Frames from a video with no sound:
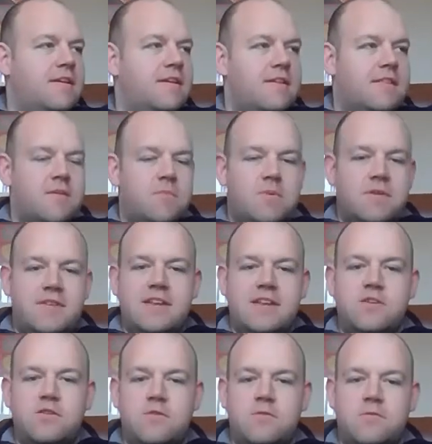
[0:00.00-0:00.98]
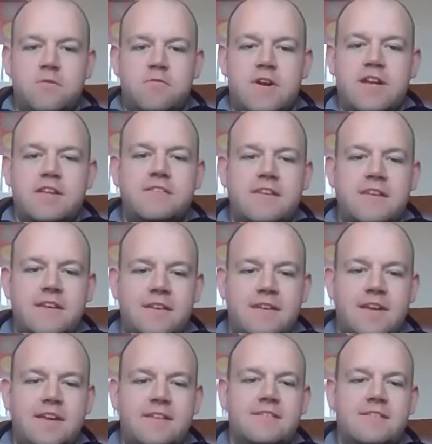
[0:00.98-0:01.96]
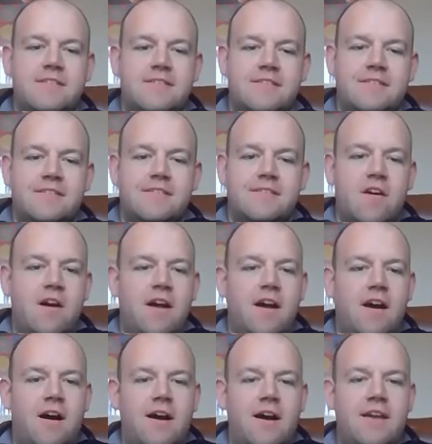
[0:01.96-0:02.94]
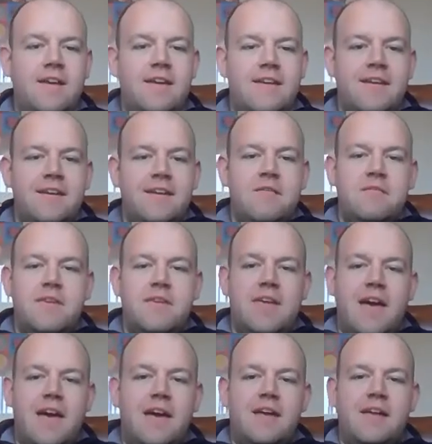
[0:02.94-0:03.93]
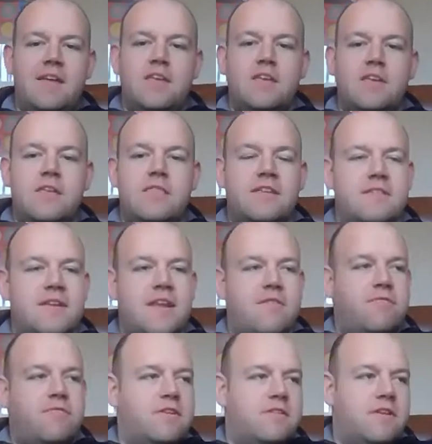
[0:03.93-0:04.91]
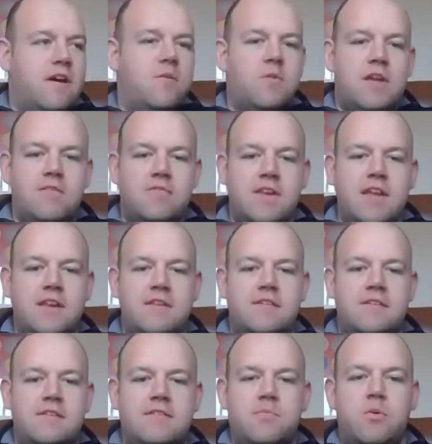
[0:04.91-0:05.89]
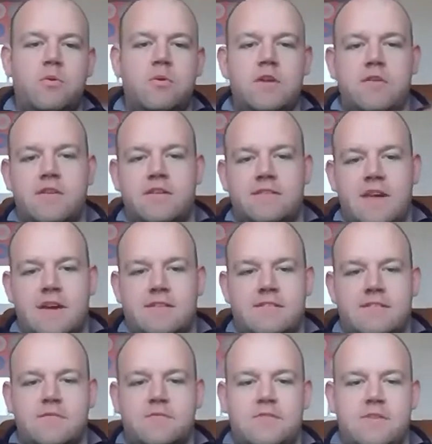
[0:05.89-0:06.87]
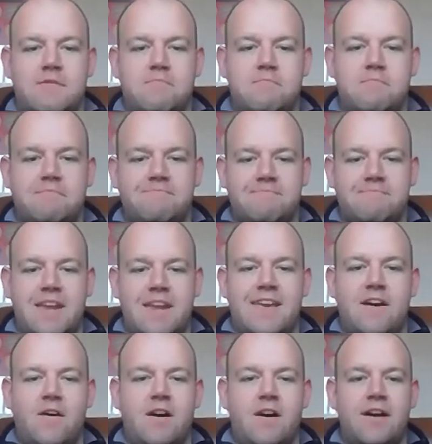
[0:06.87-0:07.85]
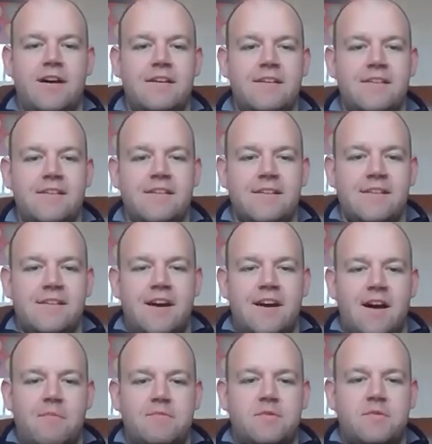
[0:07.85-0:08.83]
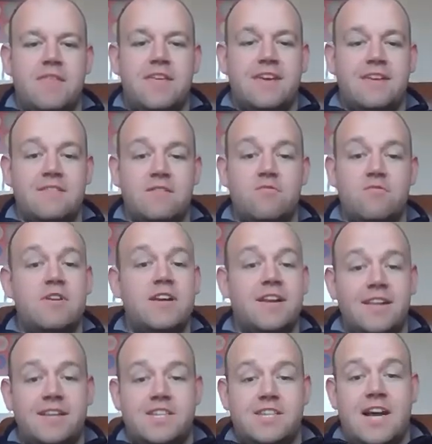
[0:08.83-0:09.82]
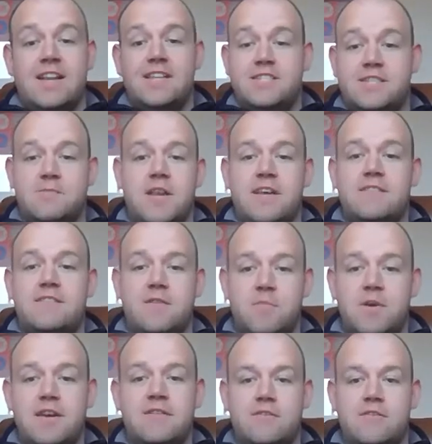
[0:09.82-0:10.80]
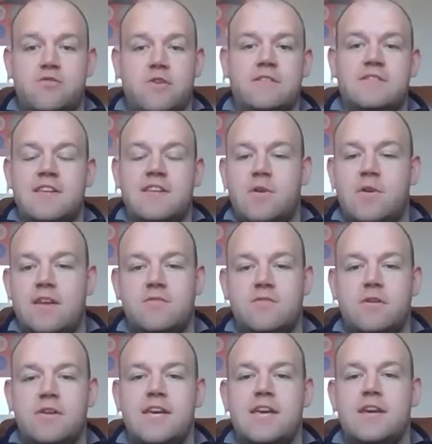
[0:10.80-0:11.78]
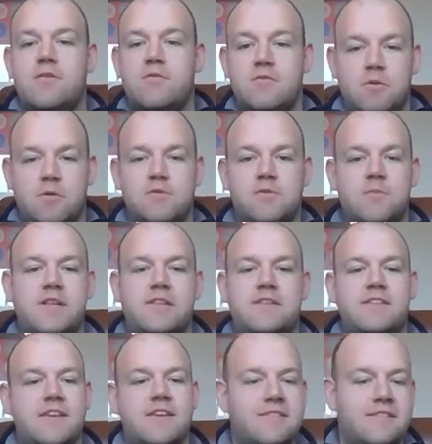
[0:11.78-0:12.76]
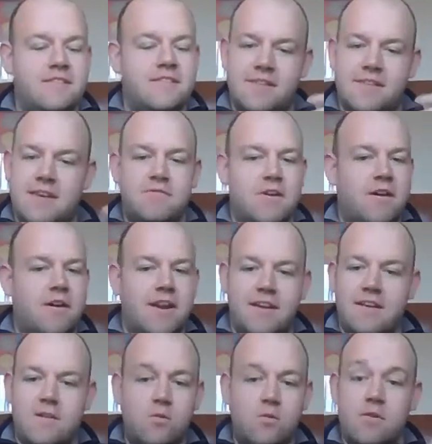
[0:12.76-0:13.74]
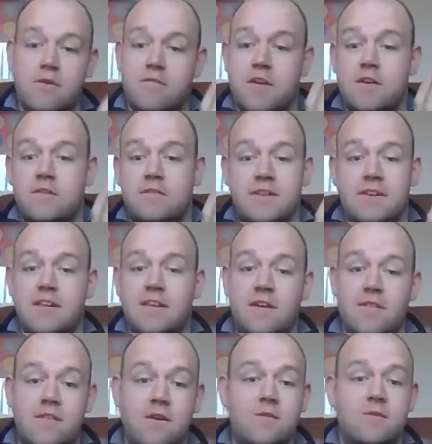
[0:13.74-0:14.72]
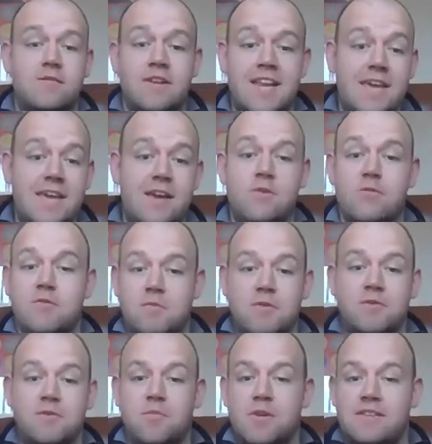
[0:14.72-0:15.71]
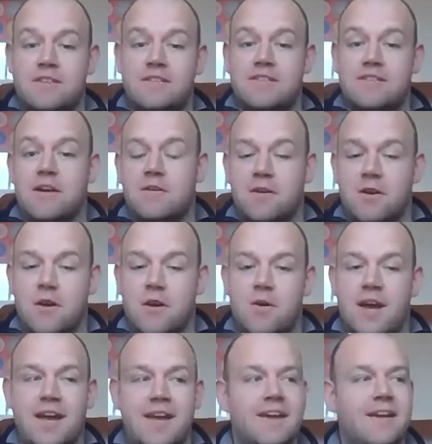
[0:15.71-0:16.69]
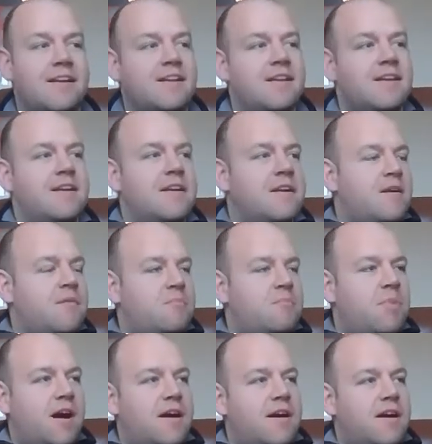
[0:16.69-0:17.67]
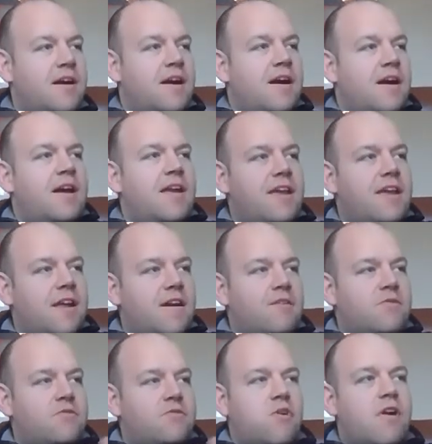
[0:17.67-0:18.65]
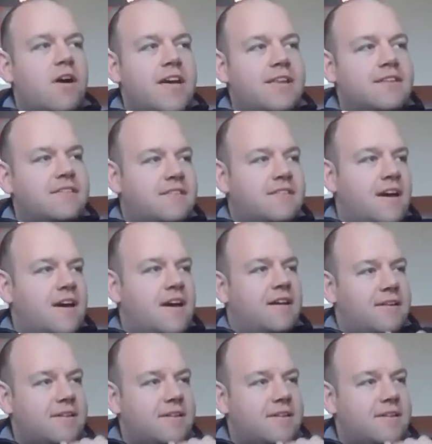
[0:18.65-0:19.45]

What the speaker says: potential for risk is sky high, yet there's never a time where you've needed to support your executive team any higher. So I think it's a really challenging place to be as a trustee, where you've got legal responsibilities to safeguard and all of those things. Those legal responsibilities don't go away, but trying to